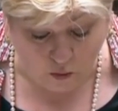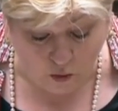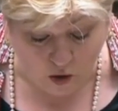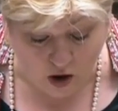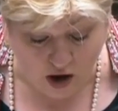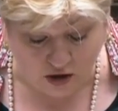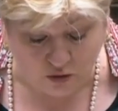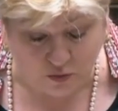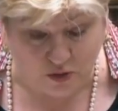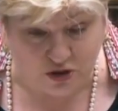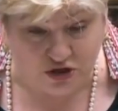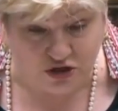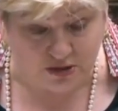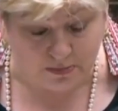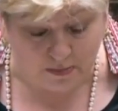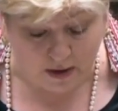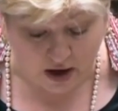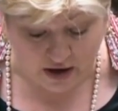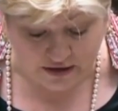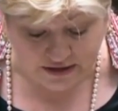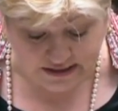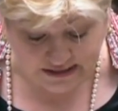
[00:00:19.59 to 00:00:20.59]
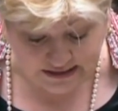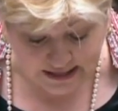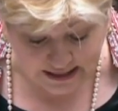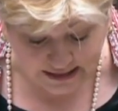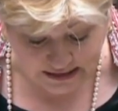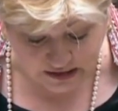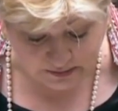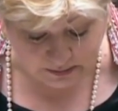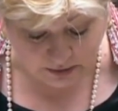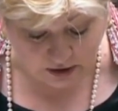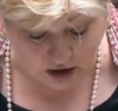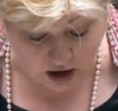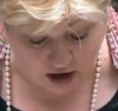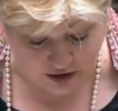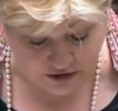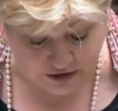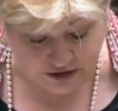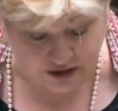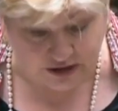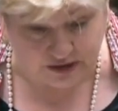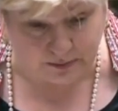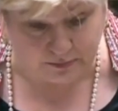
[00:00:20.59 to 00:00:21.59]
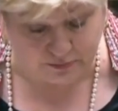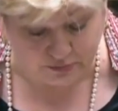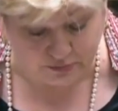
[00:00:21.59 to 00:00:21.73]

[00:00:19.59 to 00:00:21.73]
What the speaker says: a world which demands sensible answers